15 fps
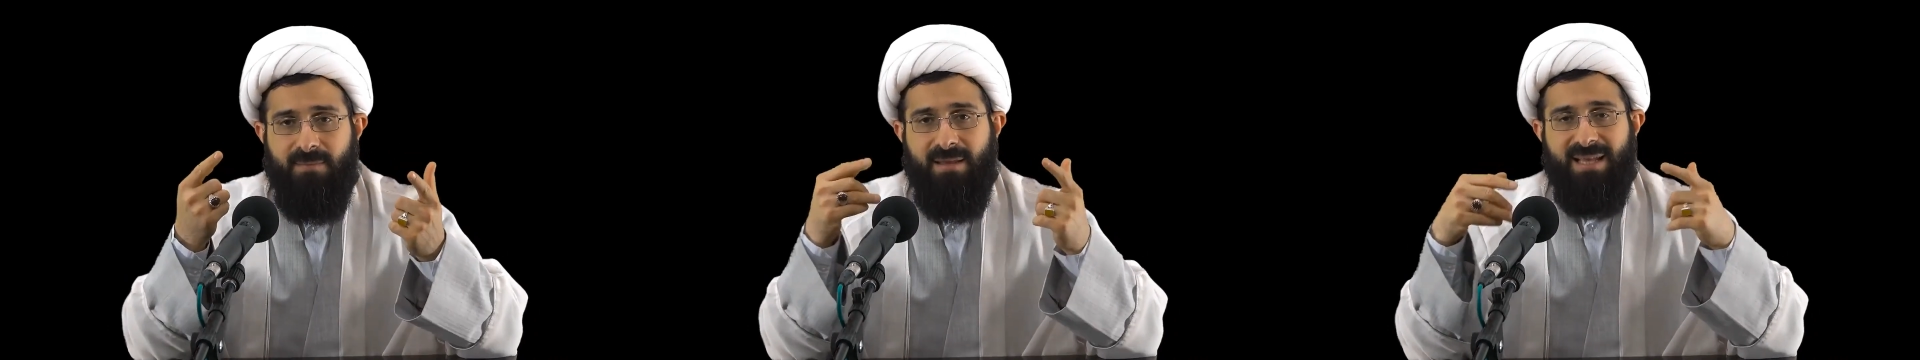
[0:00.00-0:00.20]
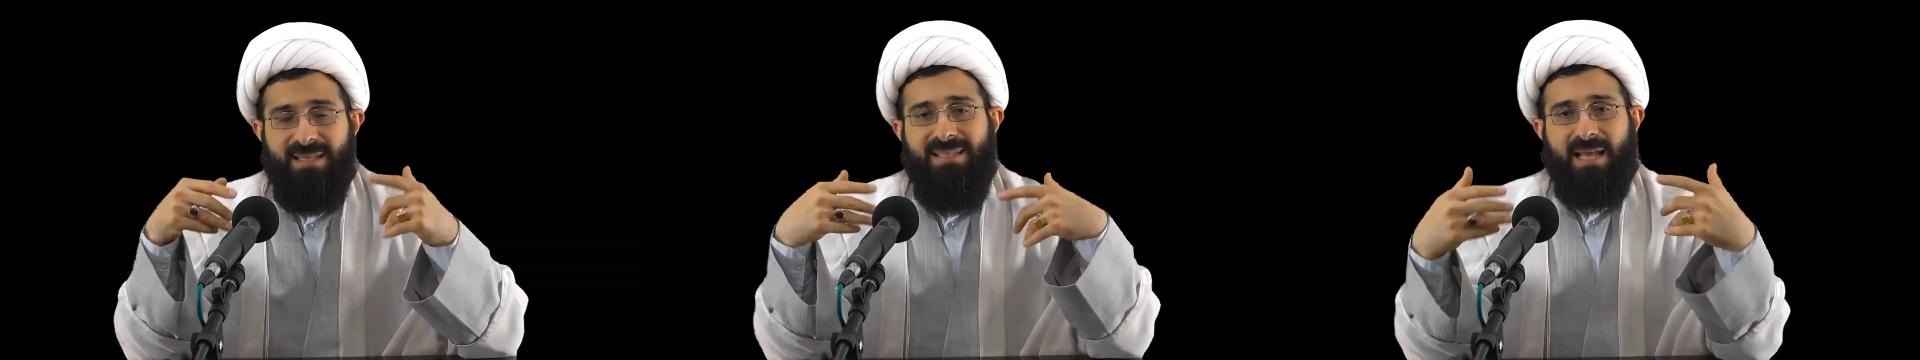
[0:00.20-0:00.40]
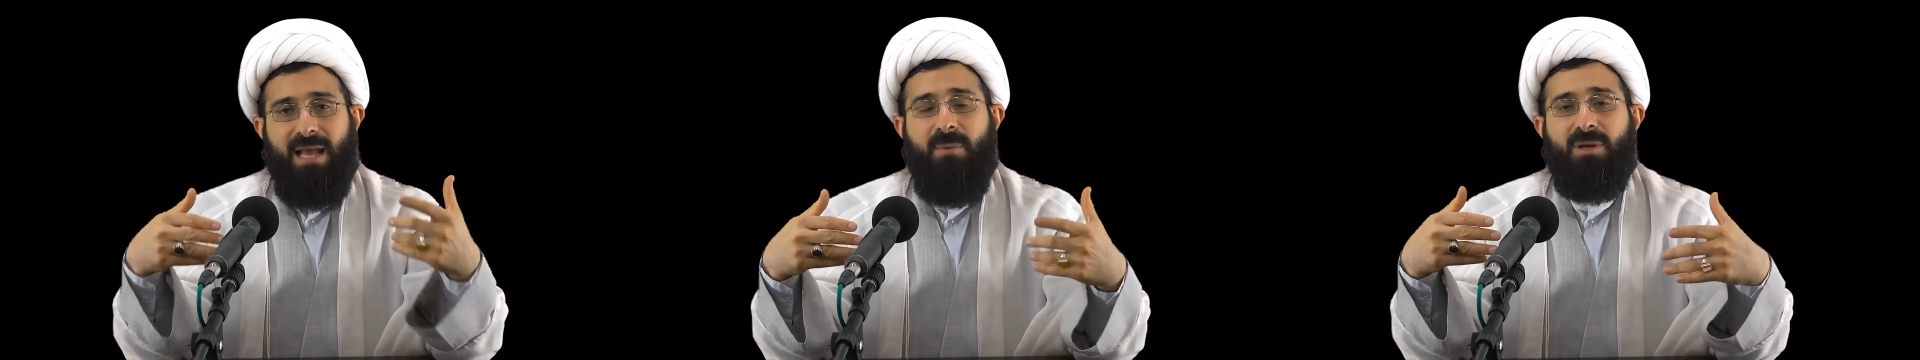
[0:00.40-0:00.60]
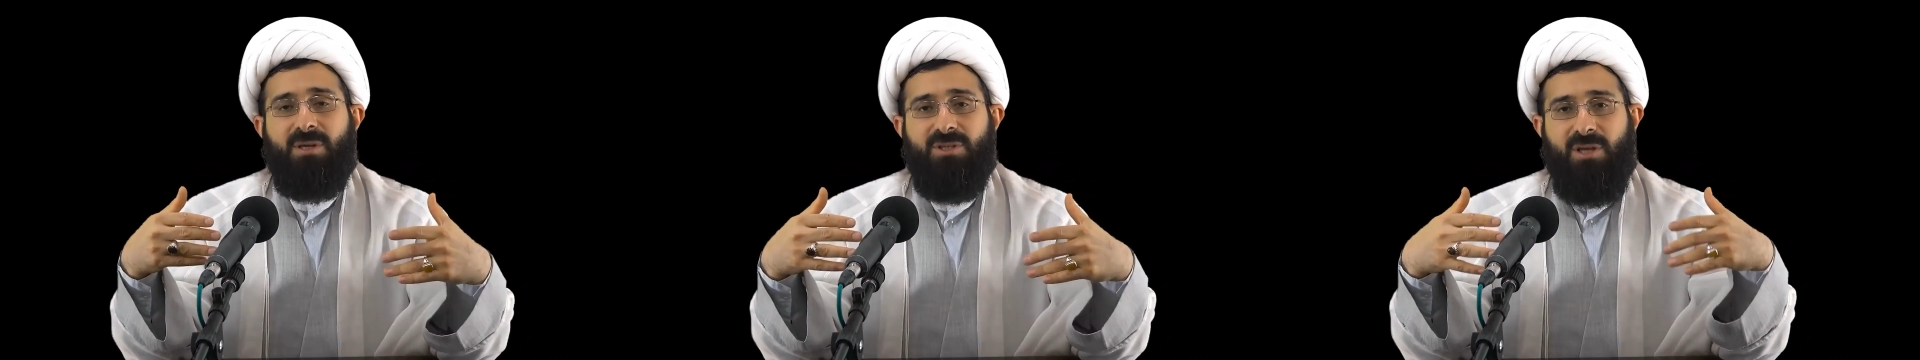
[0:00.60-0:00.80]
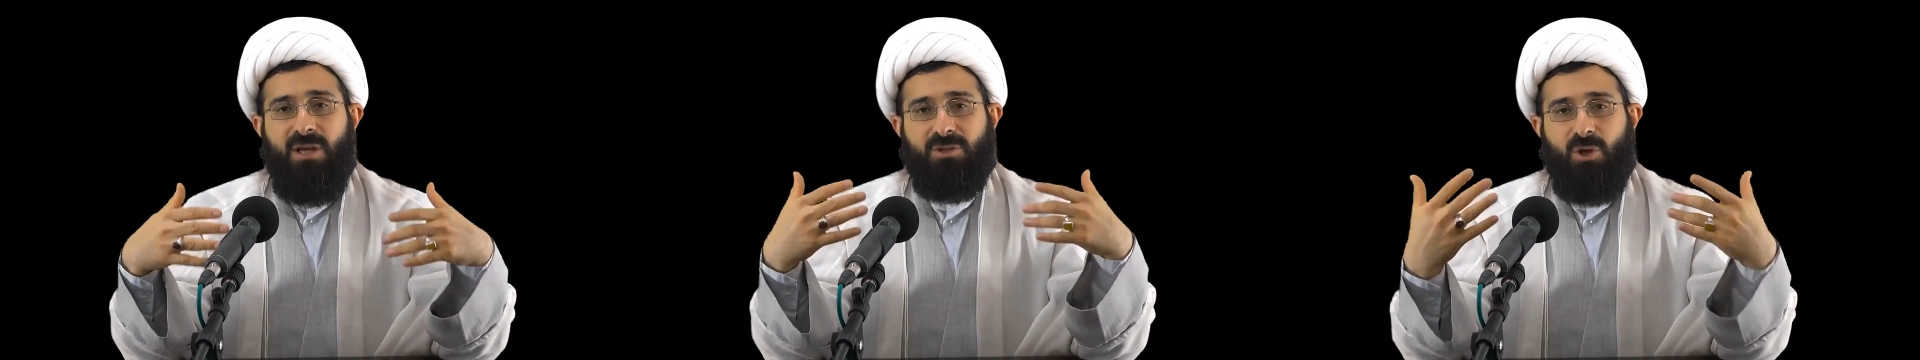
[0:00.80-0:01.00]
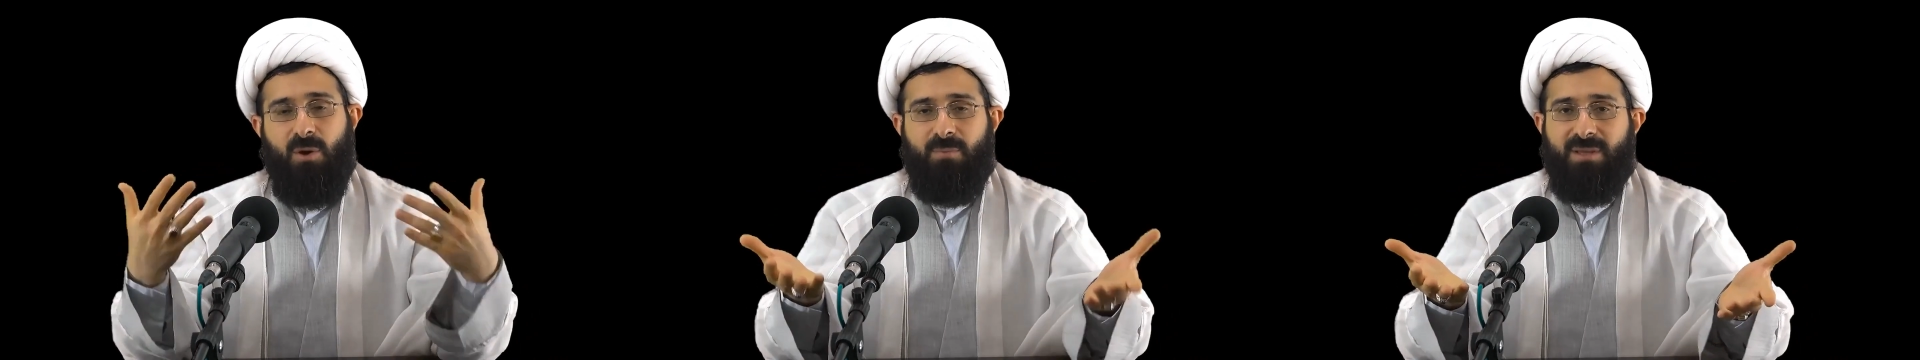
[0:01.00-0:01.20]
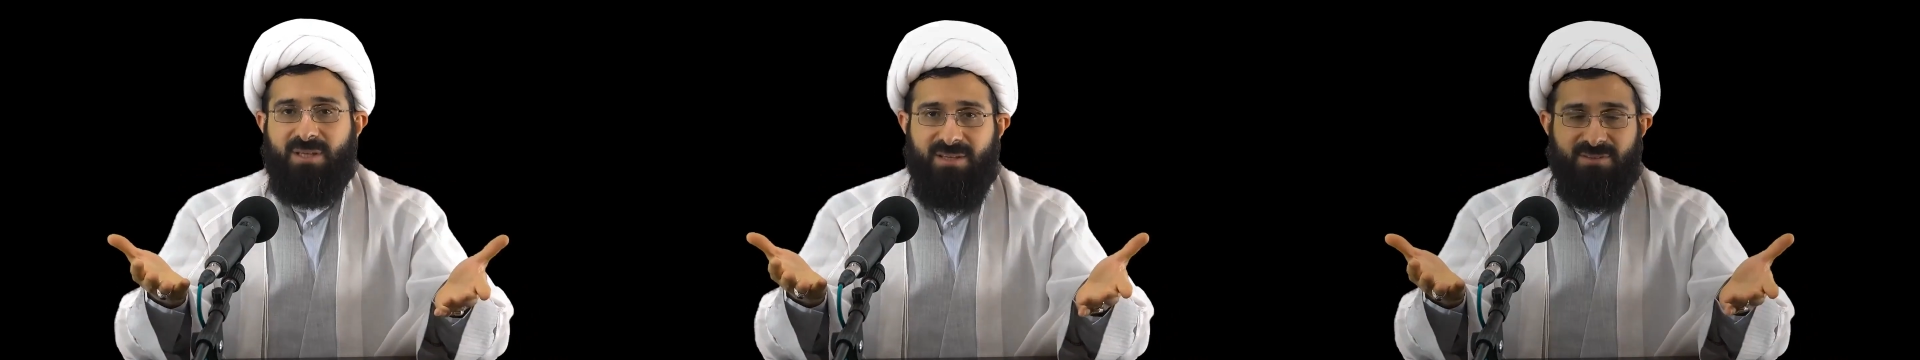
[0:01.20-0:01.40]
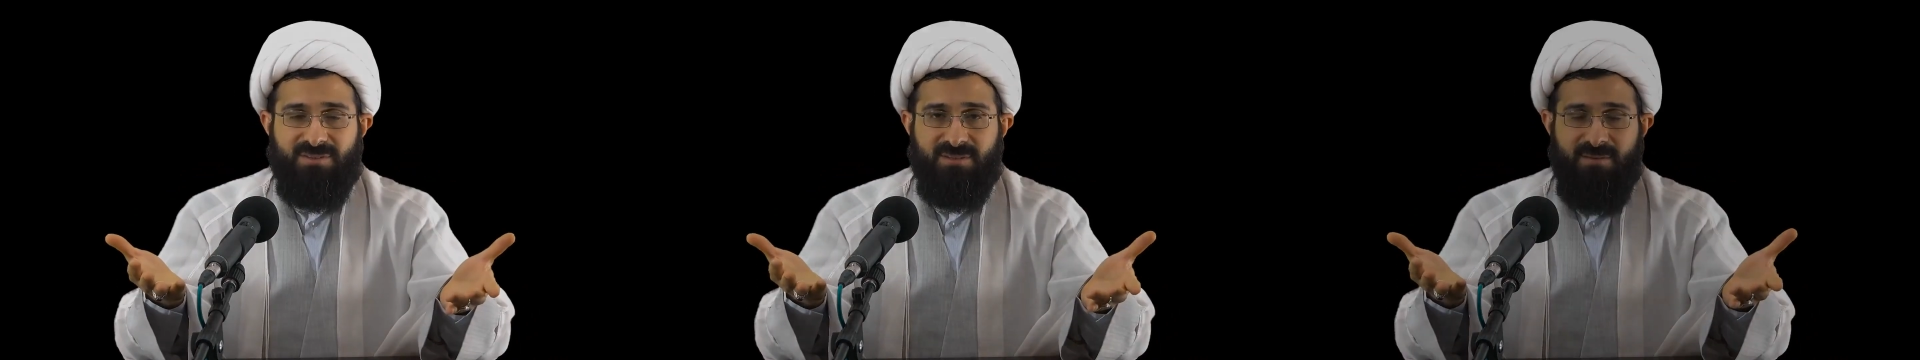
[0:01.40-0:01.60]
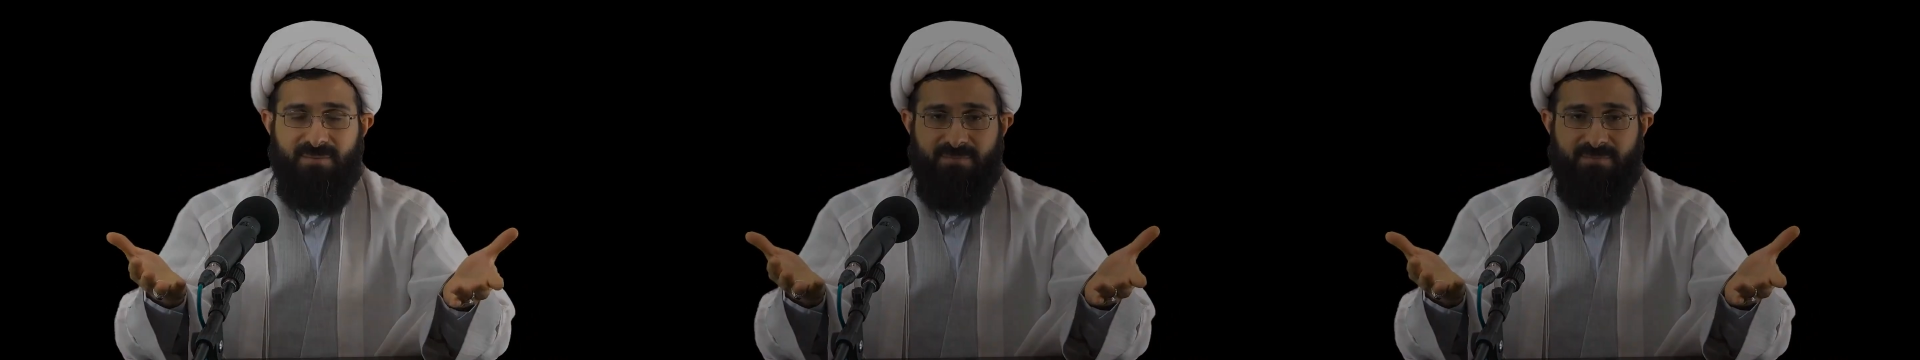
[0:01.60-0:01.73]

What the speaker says: establish their dominance.